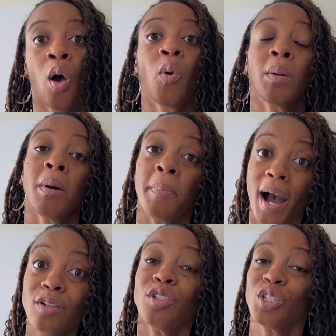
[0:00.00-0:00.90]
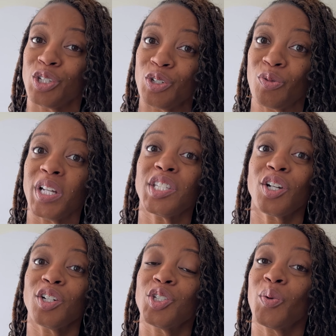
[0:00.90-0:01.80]
What I'm about to do is
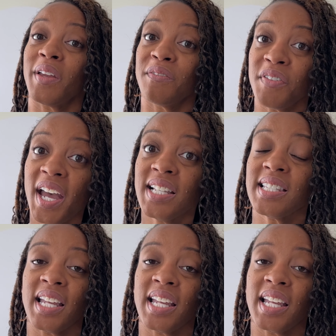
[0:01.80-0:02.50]
start to invest